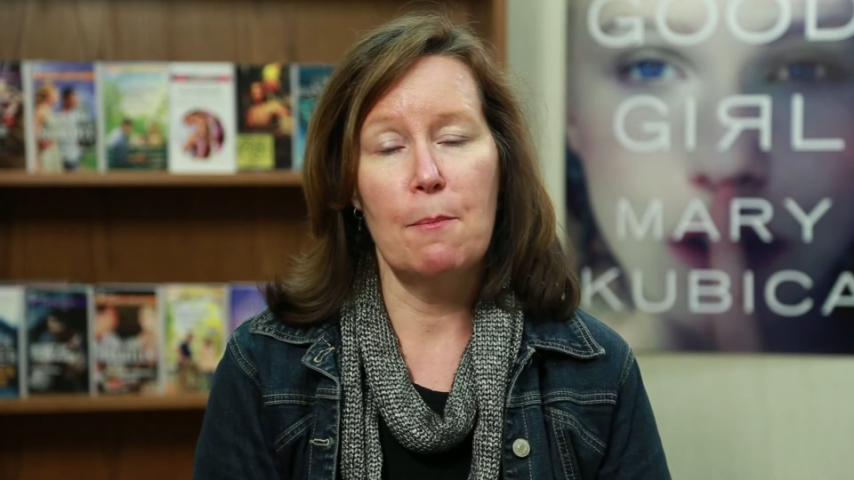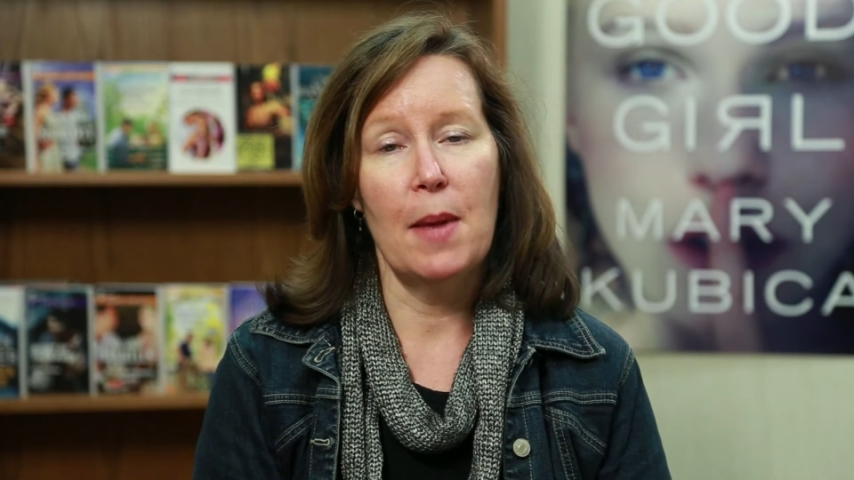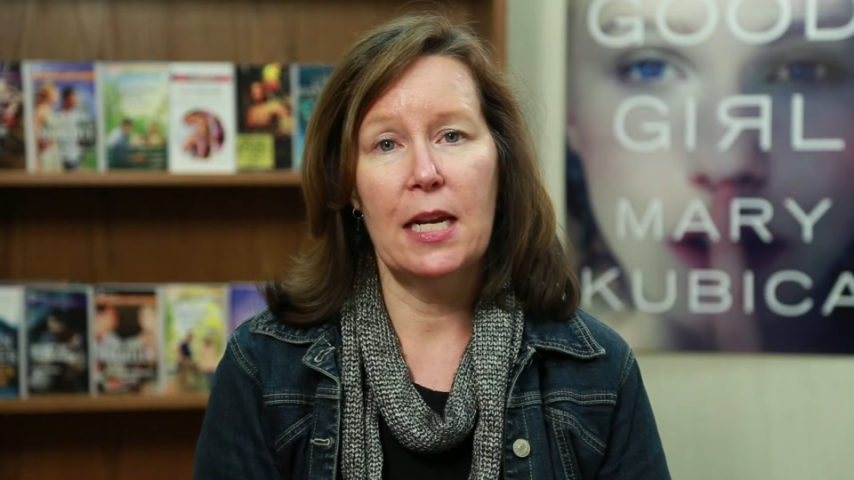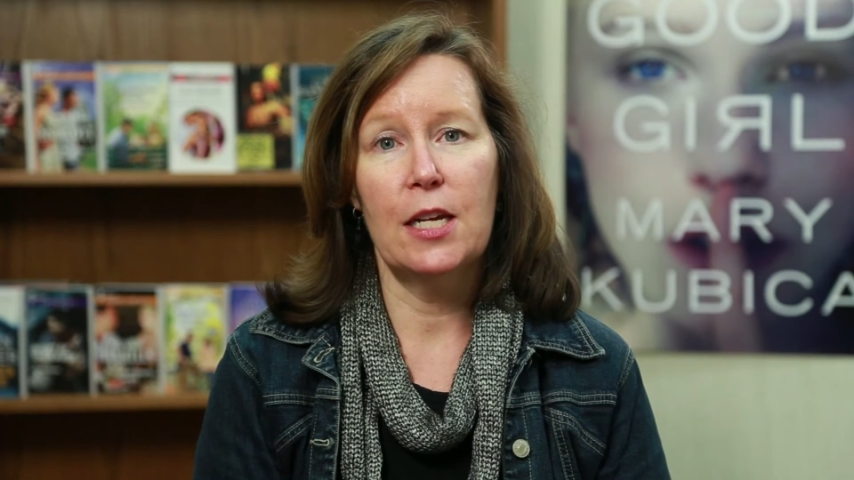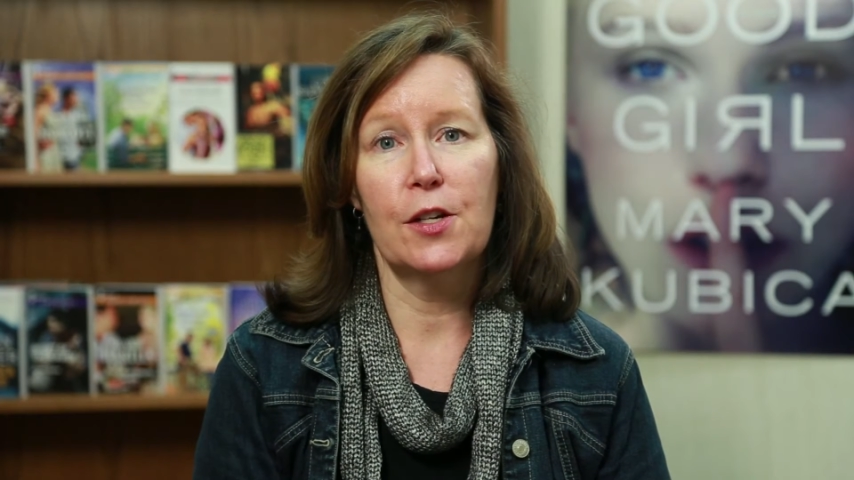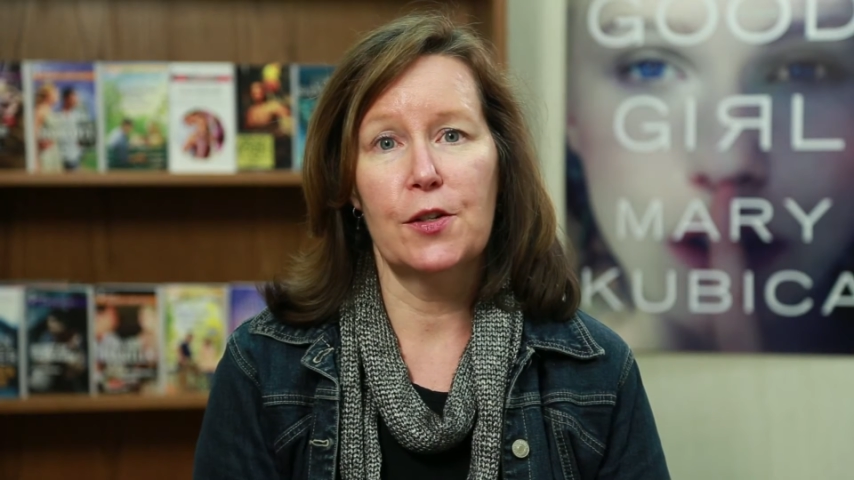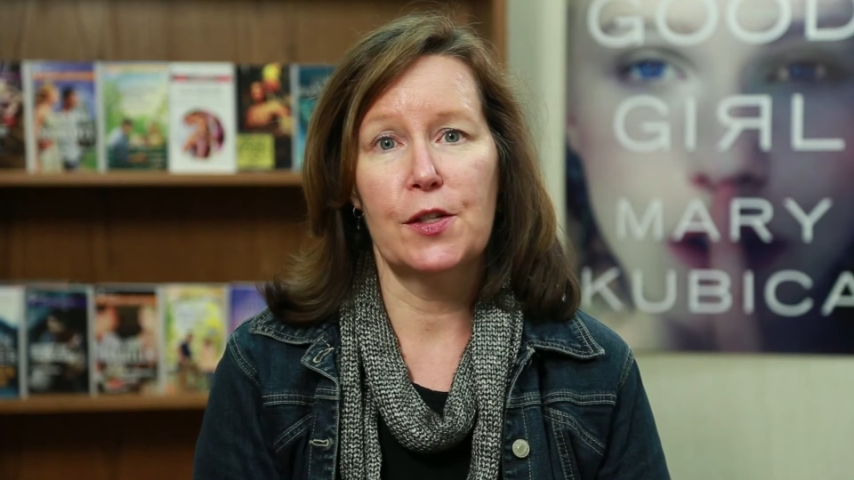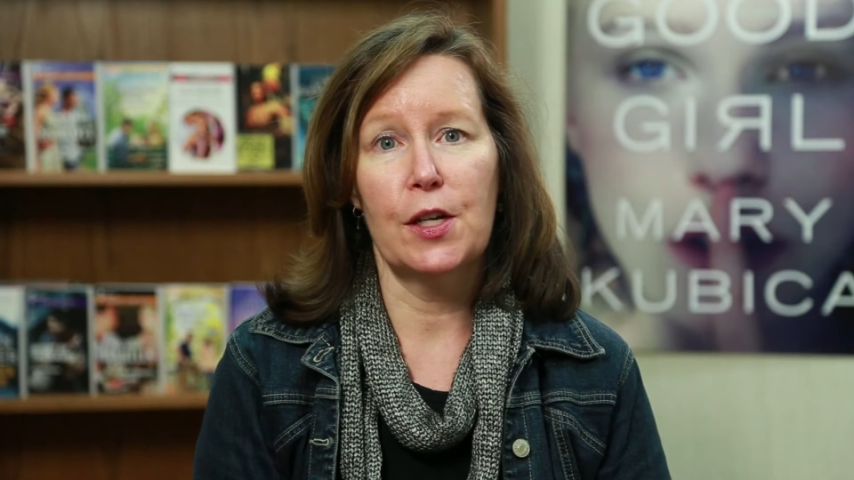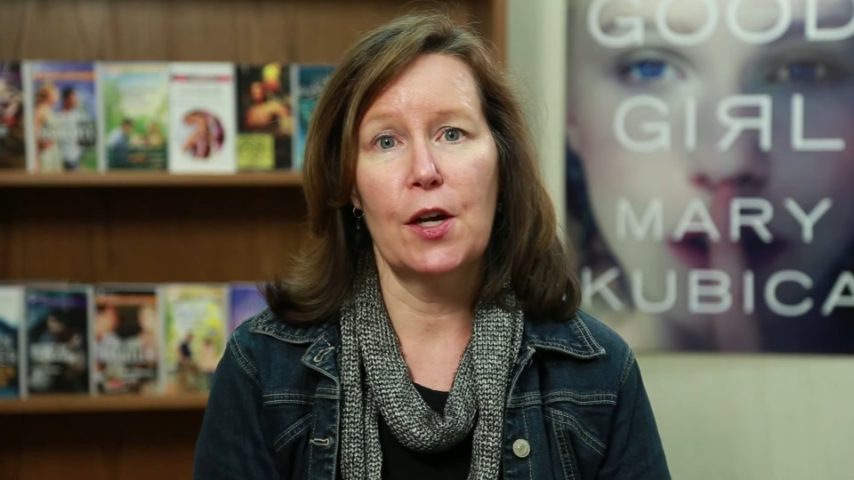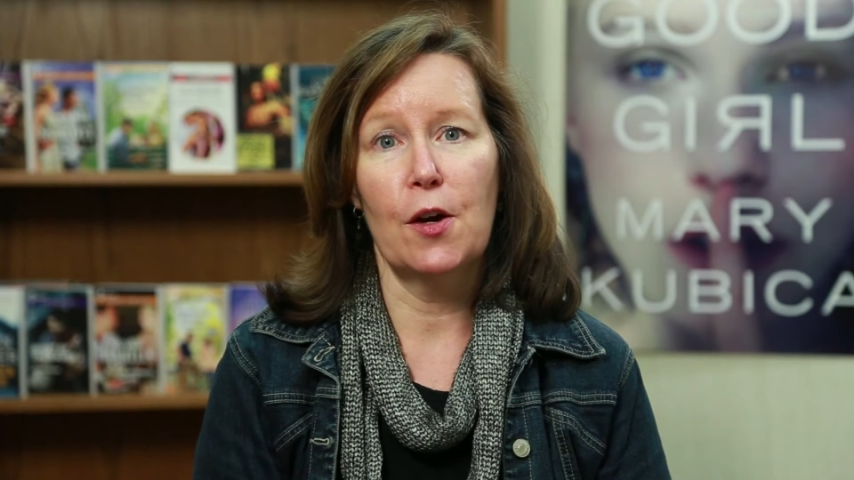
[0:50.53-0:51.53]
many
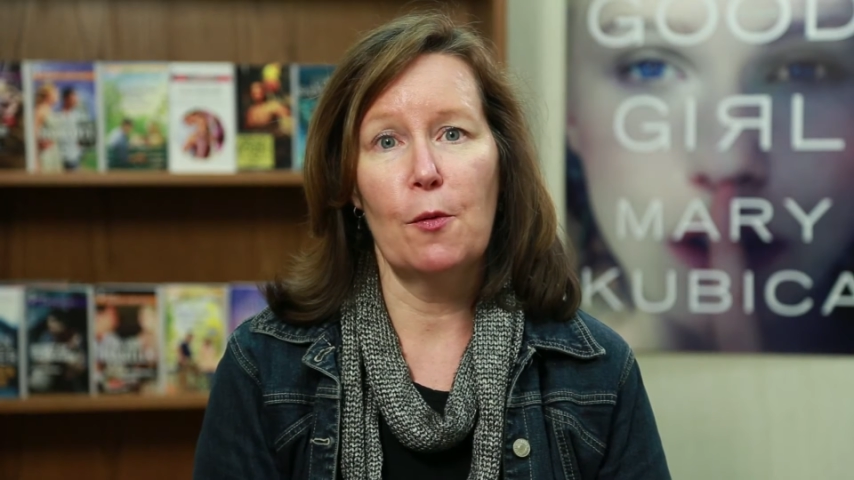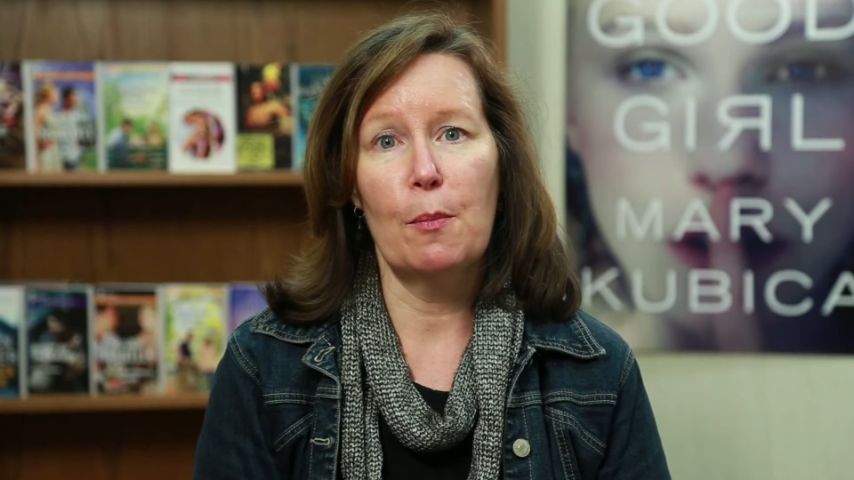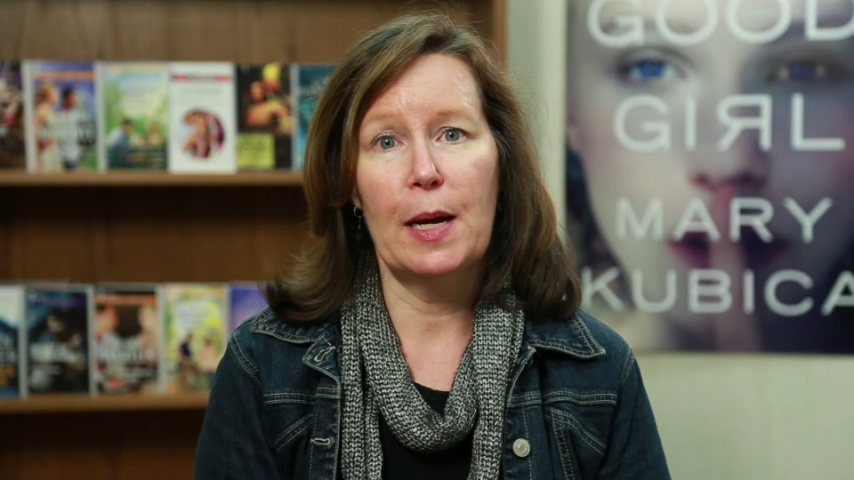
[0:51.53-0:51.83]
years ago,